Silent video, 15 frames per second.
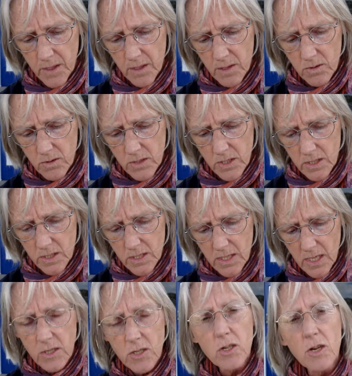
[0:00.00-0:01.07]
looked at
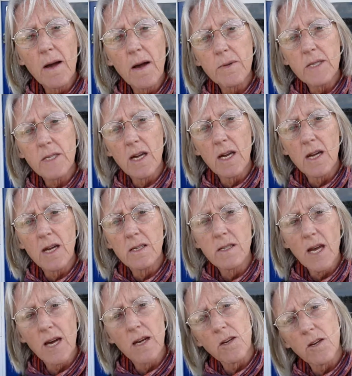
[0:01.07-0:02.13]
sun traps and
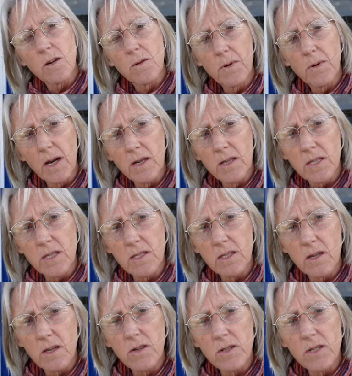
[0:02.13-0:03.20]
how you can plant
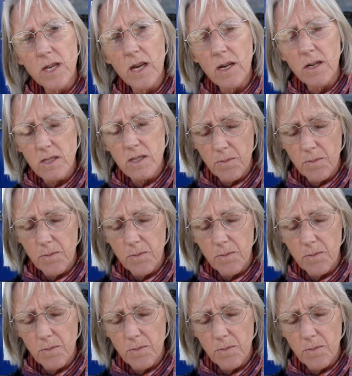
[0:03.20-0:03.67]
those out.